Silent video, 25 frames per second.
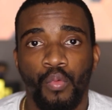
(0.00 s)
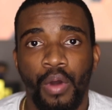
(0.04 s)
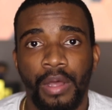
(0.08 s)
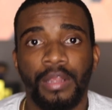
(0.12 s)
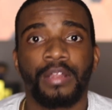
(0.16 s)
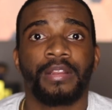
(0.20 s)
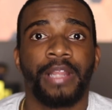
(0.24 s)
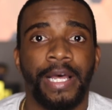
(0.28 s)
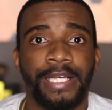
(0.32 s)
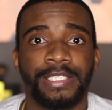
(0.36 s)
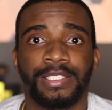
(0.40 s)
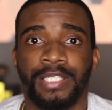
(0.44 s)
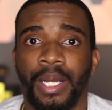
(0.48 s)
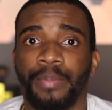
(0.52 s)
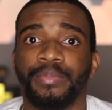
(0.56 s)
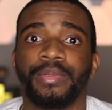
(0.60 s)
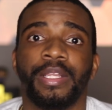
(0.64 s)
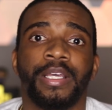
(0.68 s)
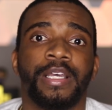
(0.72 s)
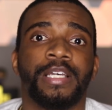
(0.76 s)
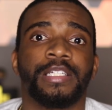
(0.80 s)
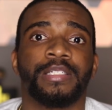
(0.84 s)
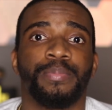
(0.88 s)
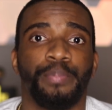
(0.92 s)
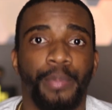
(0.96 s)
Whether that
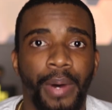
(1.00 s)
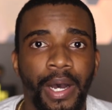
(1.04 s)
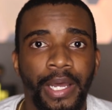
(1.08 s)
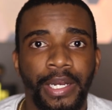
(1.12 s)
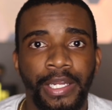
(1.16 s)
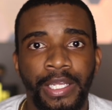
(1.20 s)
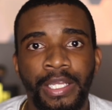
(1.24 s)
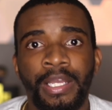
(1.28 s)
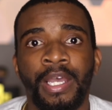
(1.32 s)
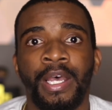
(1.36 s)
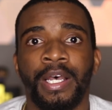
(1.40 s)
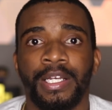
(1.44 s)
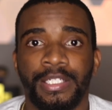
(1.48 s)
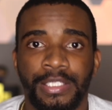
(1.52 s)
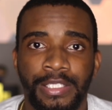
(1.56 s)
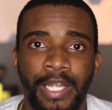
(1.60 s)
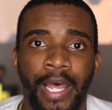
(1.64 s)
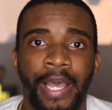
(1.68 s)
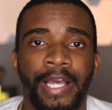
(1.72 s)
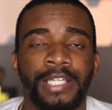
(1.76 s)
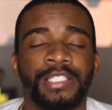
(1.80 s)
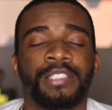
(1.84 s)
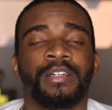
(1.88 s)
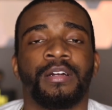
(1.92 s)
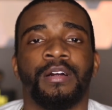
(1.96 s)
something is money,
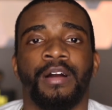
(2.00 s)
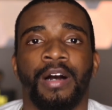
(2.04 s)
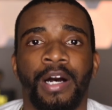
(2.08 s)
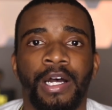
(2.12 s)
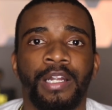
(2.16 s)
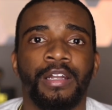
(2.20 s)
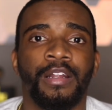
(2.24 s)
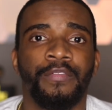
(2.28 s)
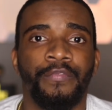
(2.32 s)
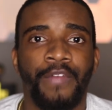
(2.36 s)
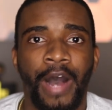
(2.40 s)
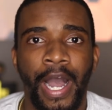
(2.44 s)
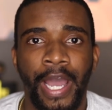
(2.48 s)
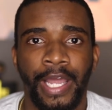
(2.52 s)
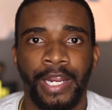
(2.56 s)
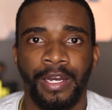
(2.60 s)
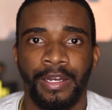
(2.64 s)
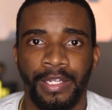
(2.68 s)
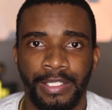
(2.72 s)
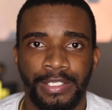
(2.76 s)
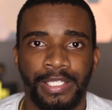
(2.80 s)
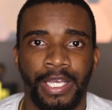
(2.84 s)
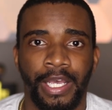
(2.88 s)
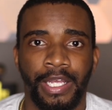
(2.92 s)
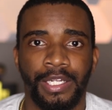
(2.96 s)
sex, or
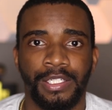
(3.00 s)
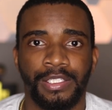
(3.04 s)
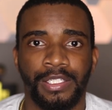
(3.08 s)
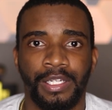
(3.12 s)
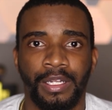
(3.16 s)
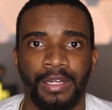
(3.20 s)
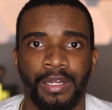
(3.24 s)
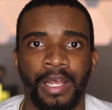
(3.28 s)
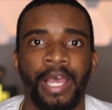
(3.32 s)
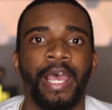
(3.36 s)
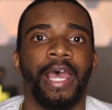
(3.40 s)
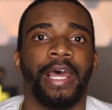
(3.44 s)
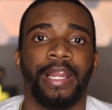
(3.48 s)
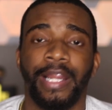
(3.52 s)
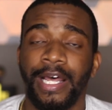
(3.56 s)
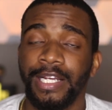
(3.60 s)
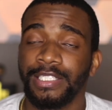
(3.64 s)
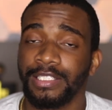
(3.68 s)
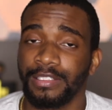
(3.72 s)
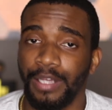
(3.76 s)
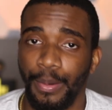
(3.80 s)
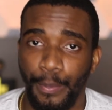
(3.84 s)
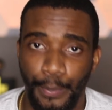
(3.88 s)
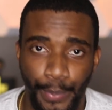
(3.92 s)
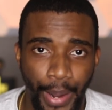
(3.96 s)
undivided attention. And
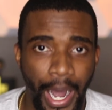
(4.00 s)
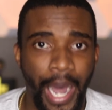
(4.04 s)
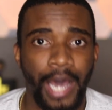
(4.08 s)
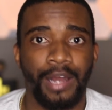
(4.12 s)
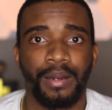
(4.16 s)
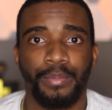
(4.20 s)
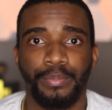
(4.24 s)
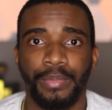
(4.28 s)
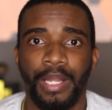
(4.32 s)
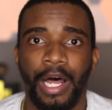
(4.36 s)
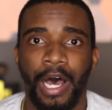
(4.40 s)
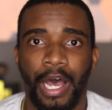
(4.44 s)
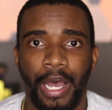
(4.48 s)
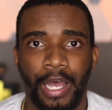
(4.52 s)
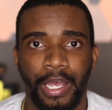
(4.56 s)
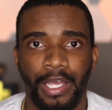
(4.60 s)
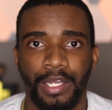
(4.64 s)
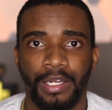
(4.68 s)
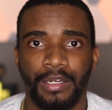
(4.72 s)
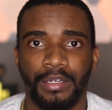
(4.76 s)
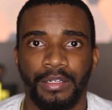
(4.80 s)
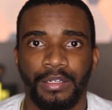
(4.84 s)
that's the bottom line.